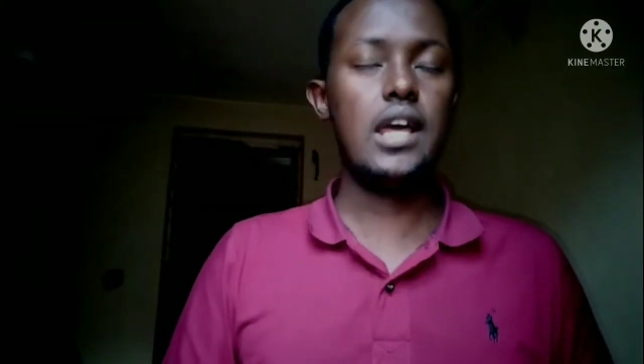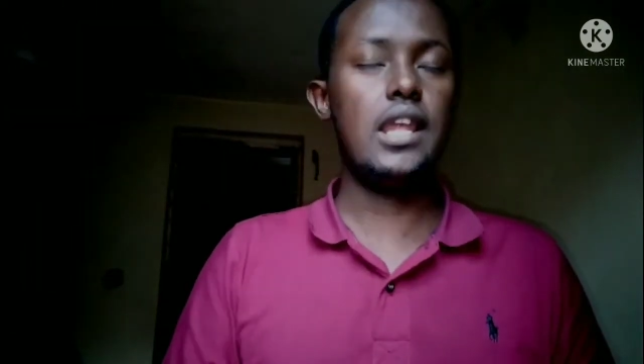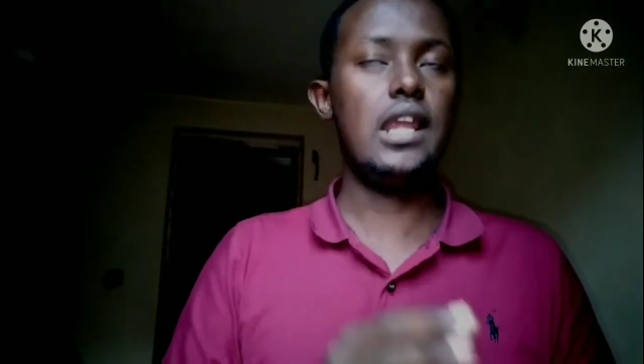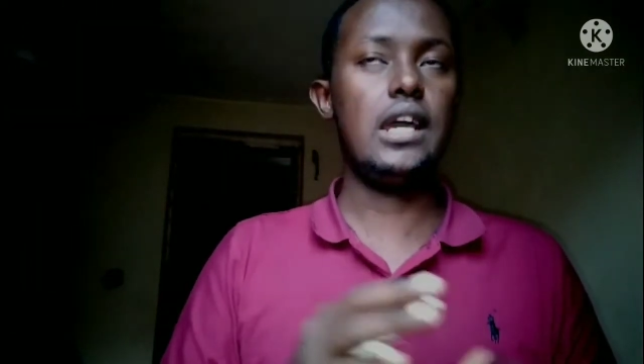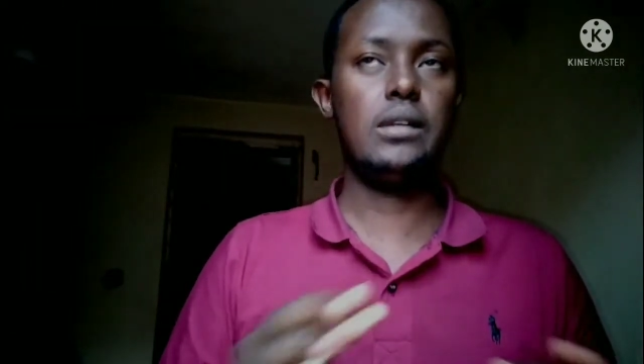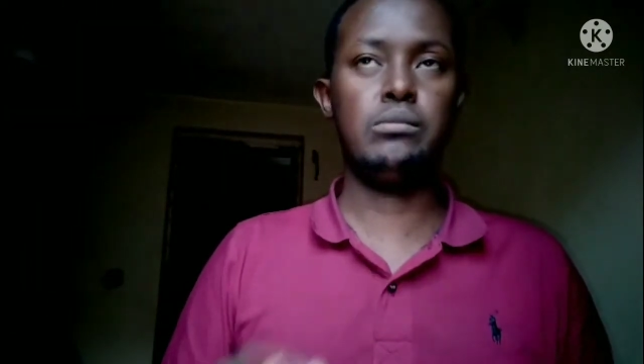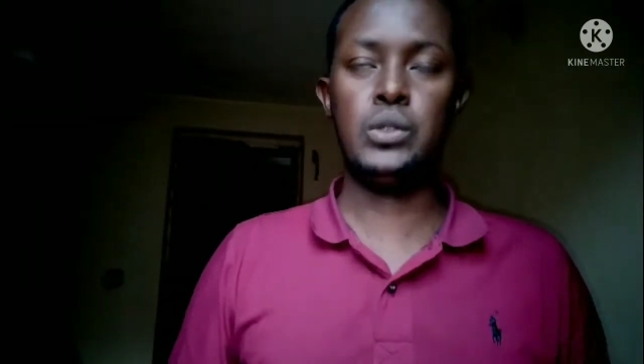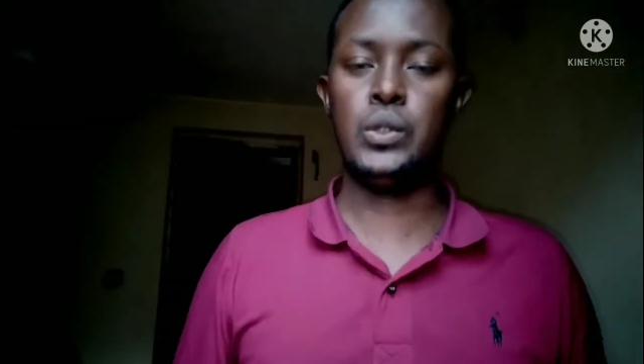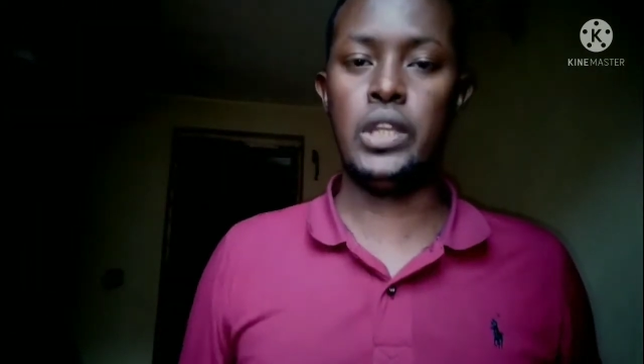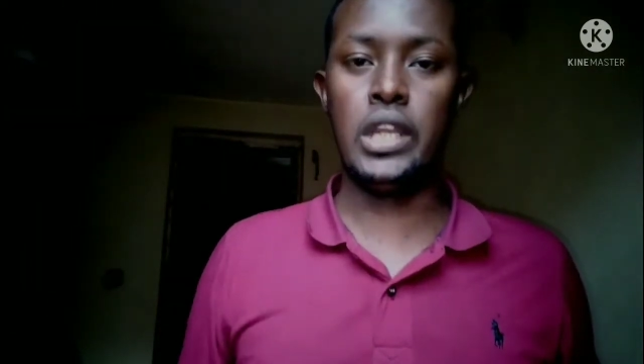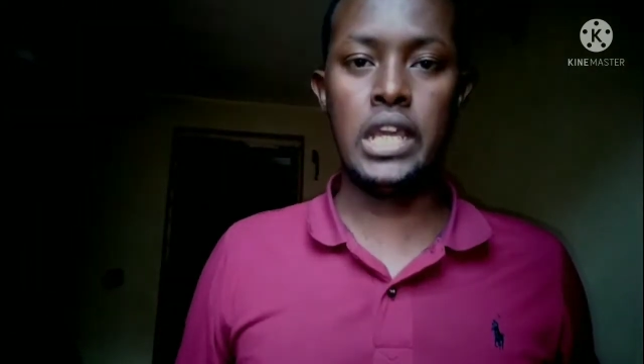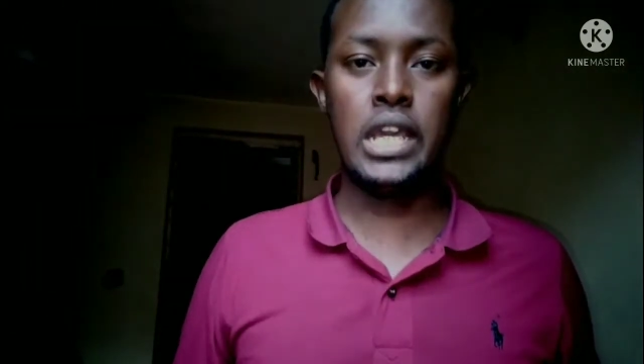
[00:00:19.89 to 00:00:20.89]

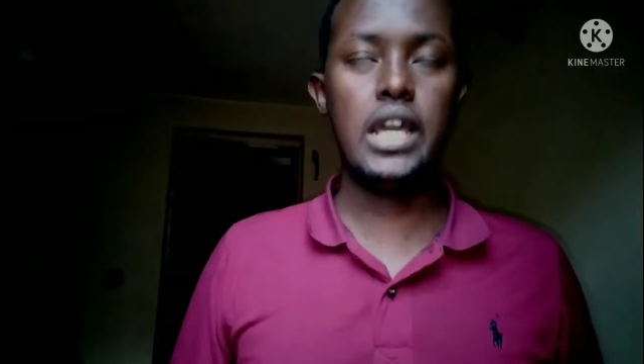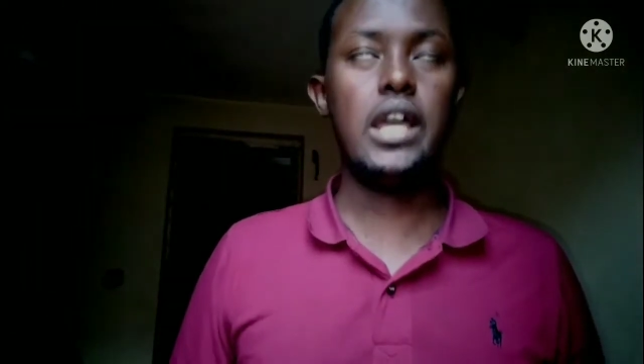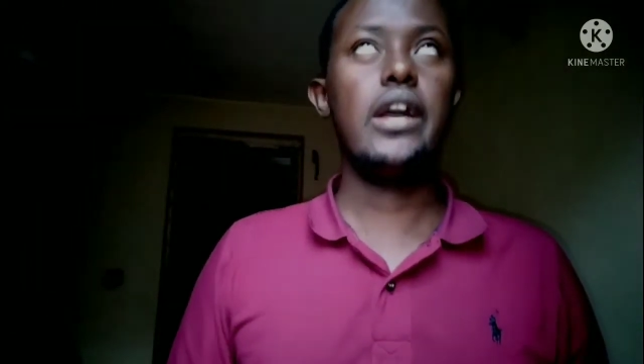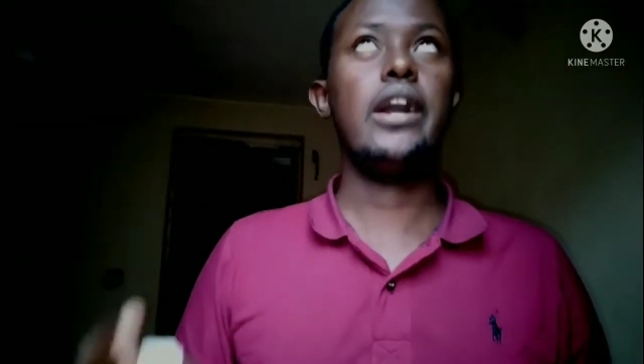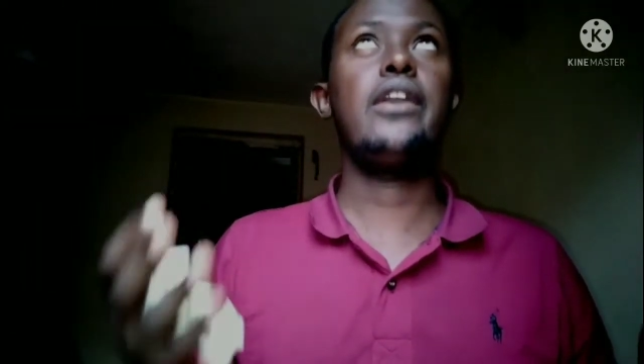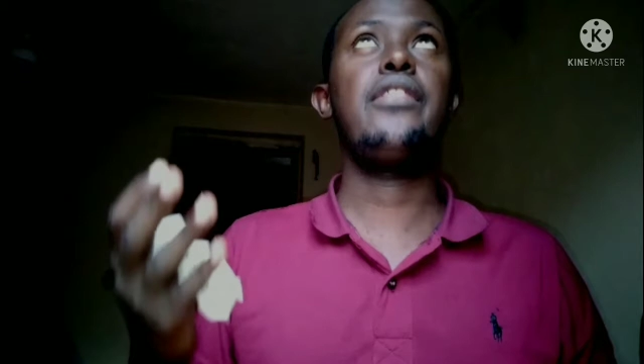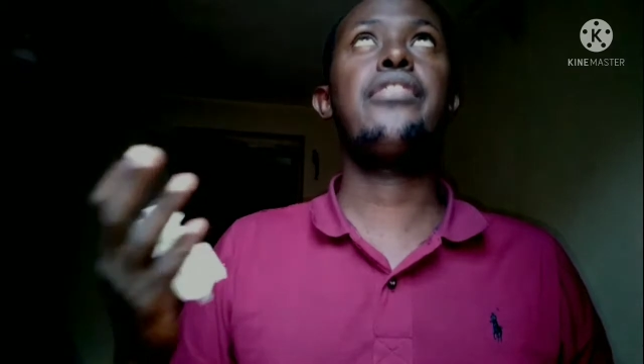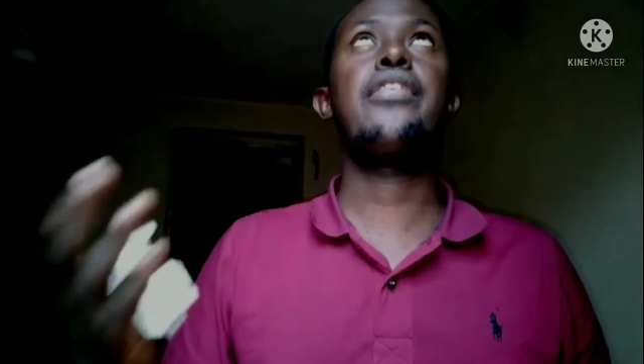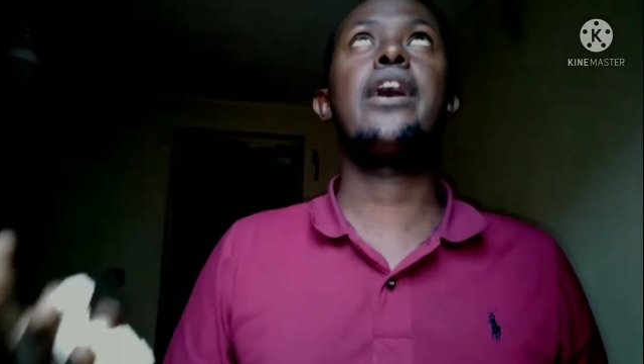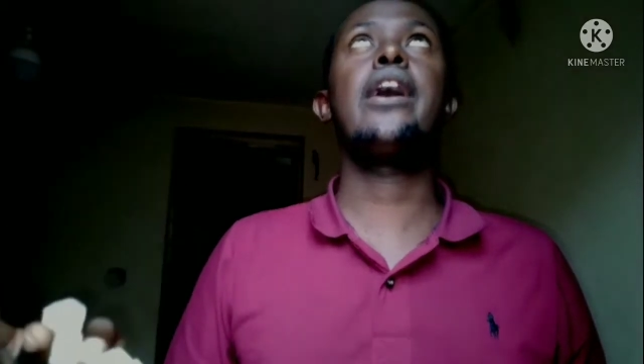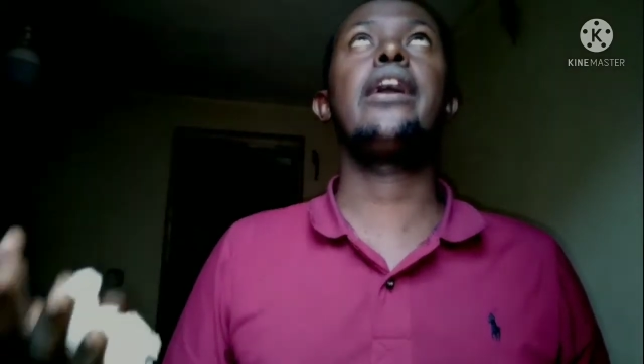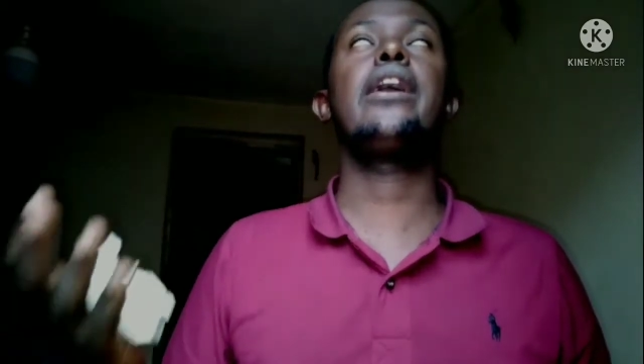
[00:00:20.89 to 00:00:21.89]
Alhamdulillah. I
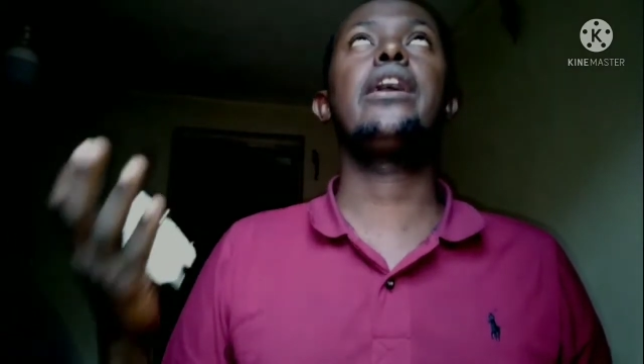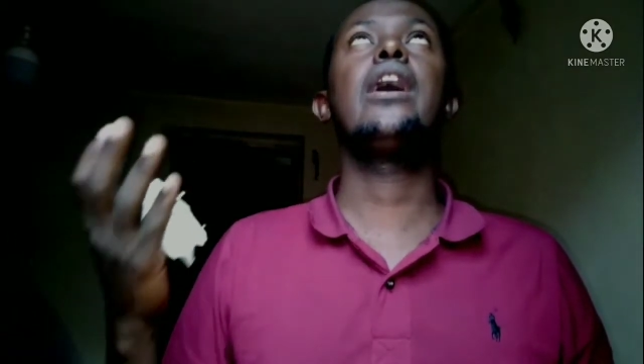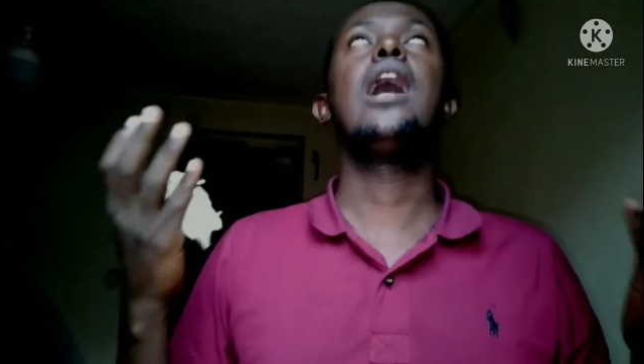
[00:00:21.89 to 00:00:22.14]
thank